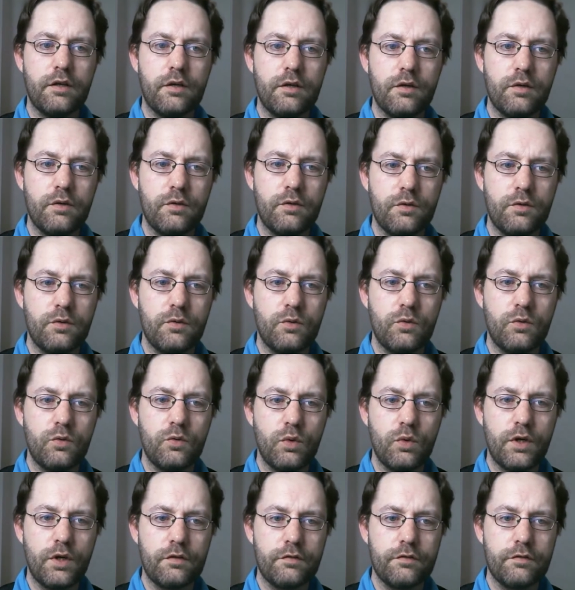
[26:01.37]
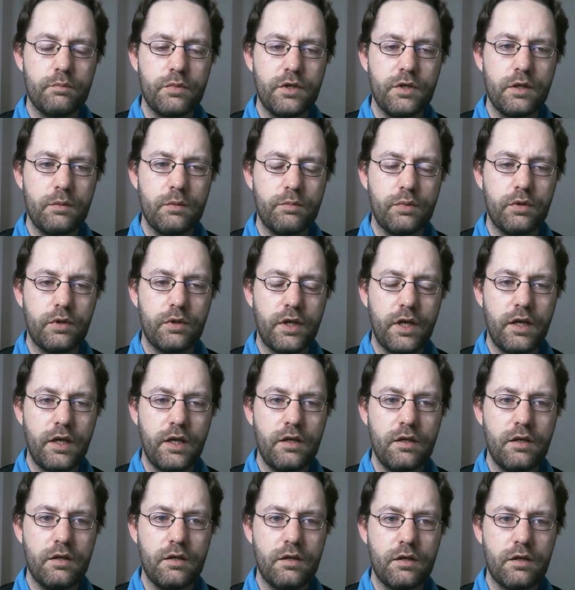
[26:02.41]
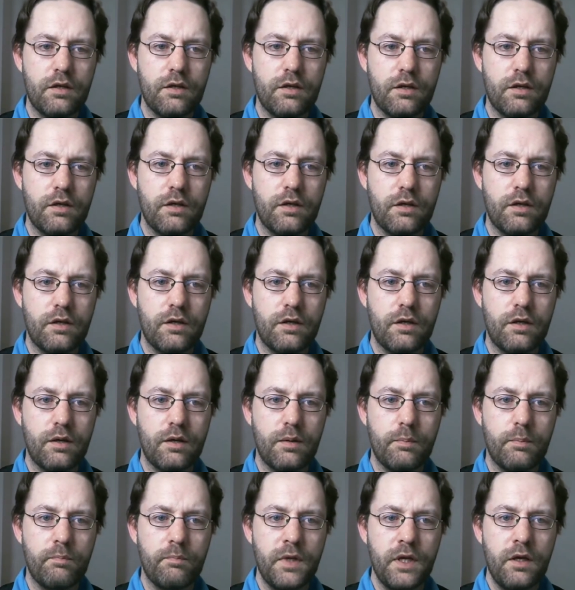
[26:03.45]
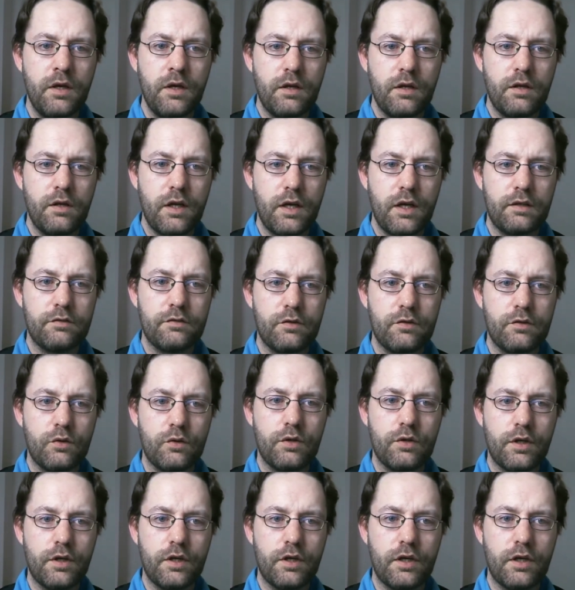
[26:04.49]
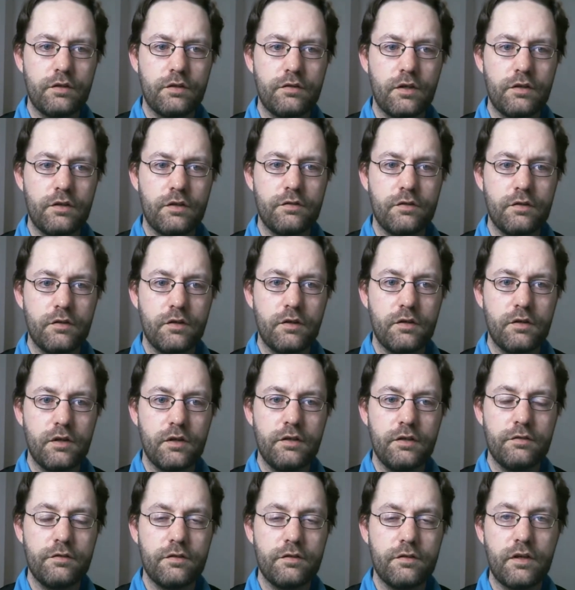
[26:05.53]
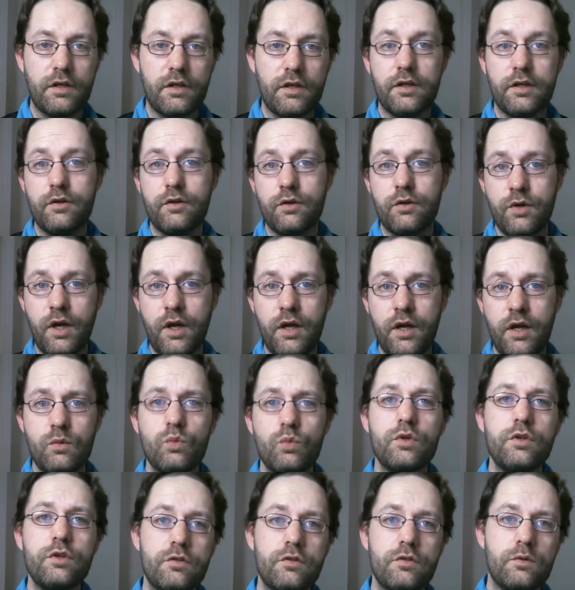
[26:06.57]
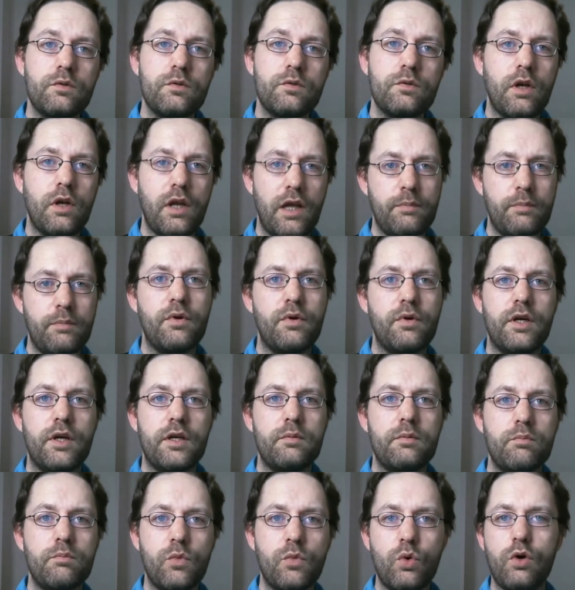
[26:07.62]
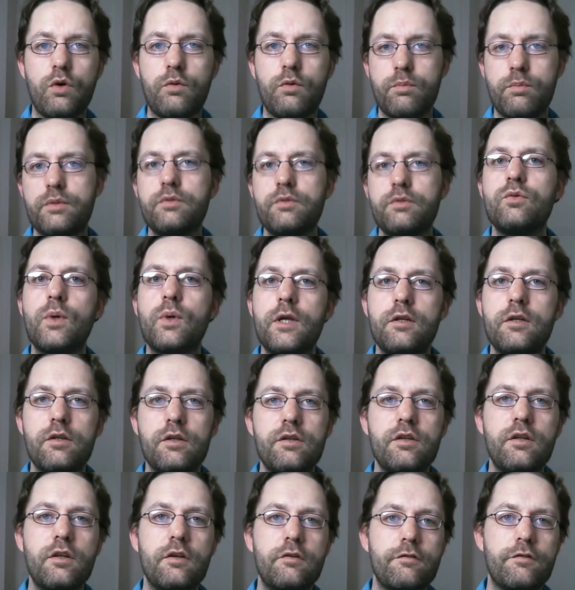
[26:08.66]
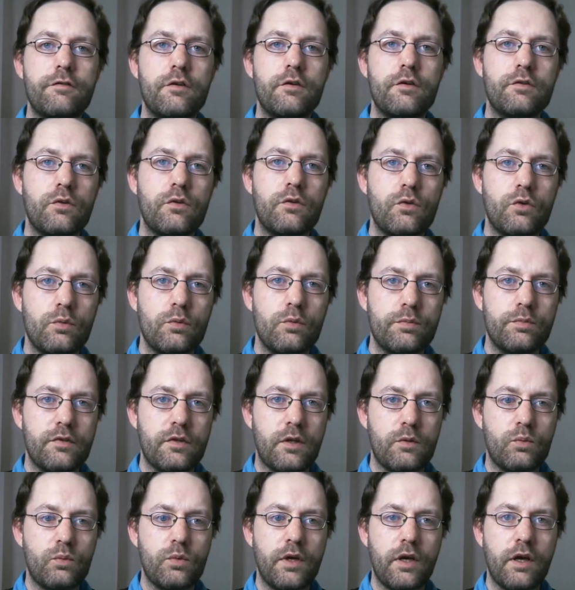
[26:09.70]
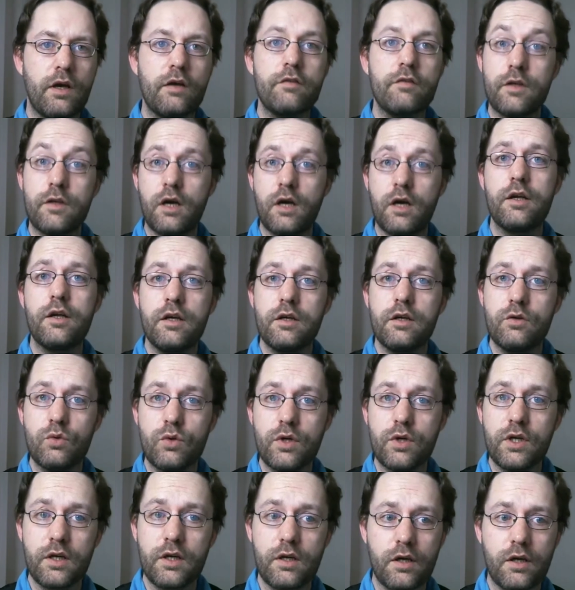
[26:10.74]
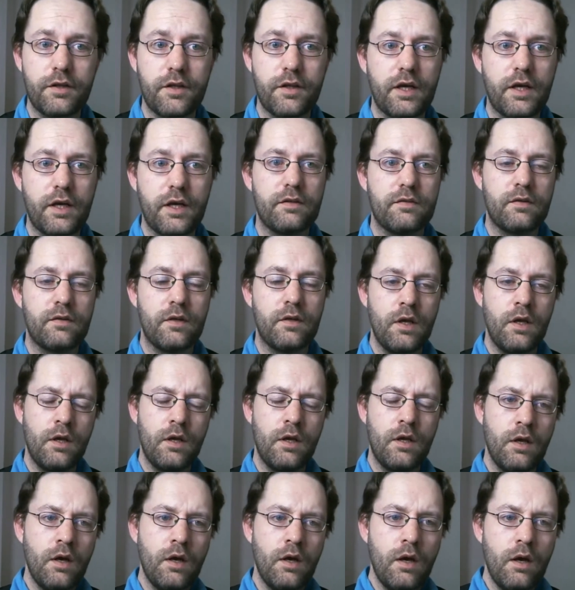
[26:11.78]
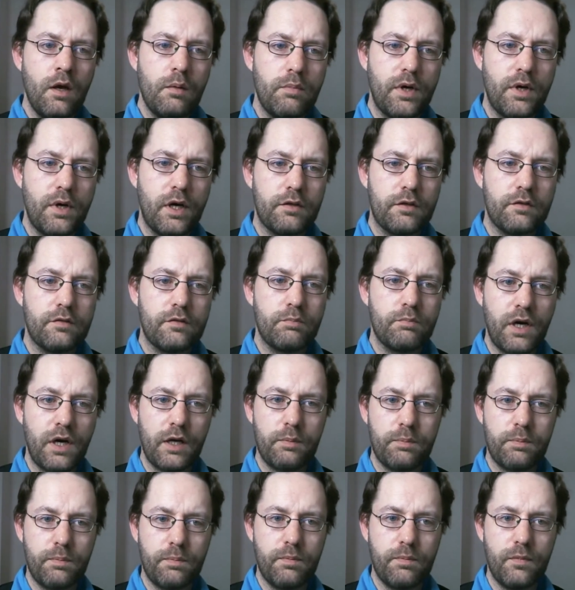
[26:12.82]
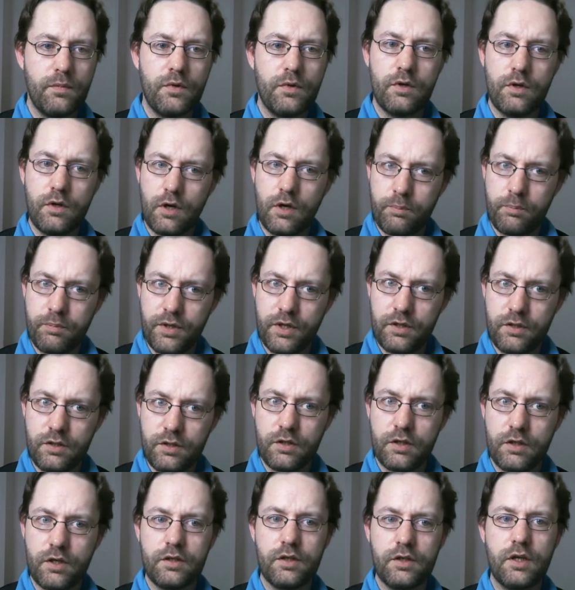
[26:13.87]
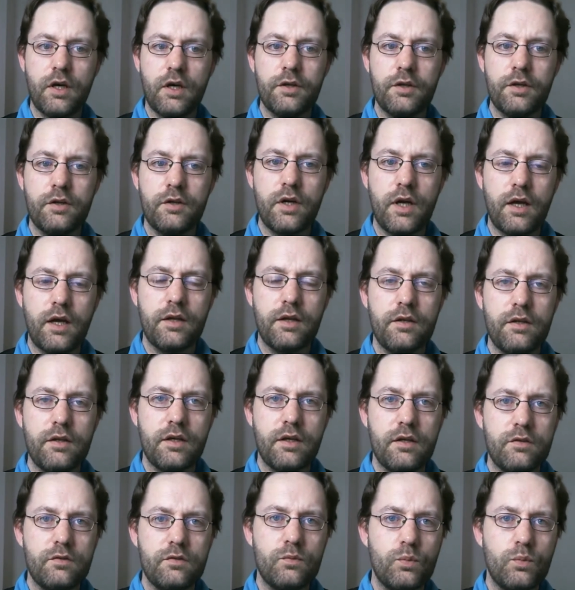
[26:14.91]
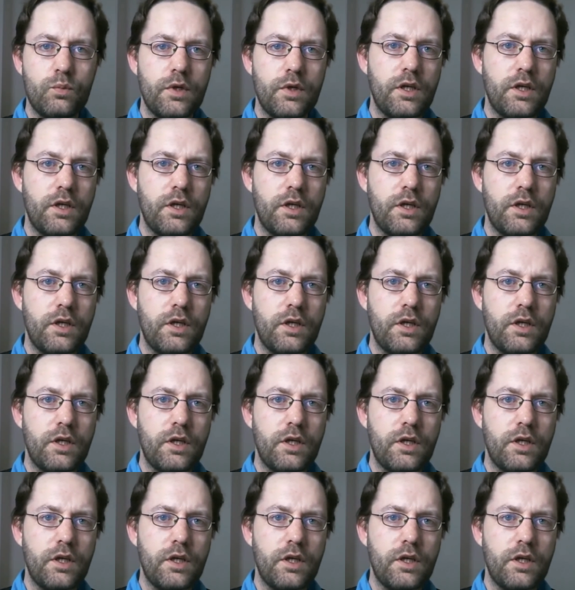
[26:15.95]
one of the people in next organization, at least telling, okay, we should collaborate more between the different groups that we have, and I agree on that. But my opinion on the other hand is